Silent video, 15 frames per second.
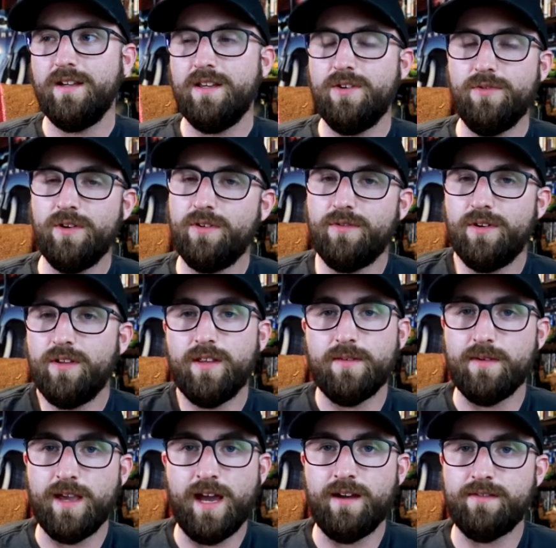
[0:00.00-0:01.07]
you wouldn't really
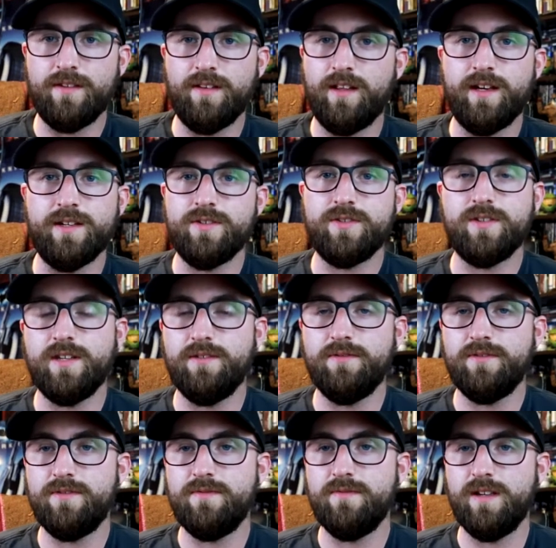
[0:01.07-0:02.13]
be out to lunch
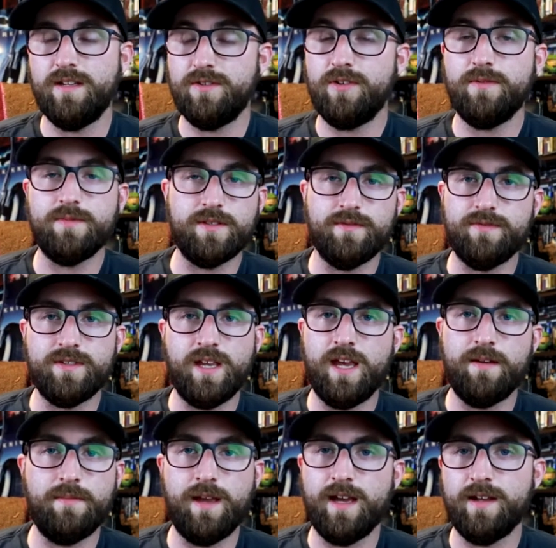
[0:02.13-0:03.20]
You, in terms of
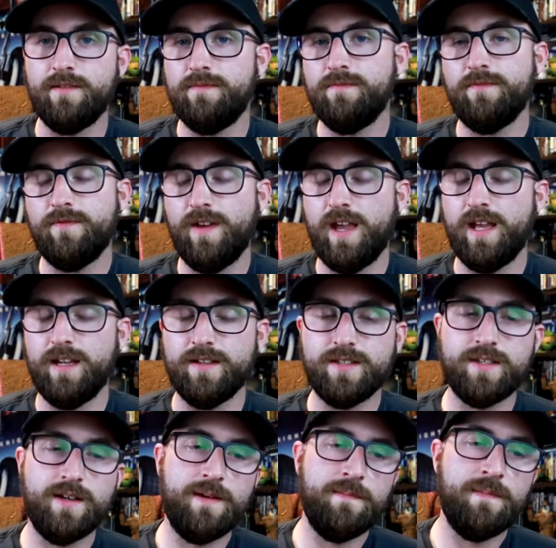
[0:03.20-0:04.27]
Sandman fans.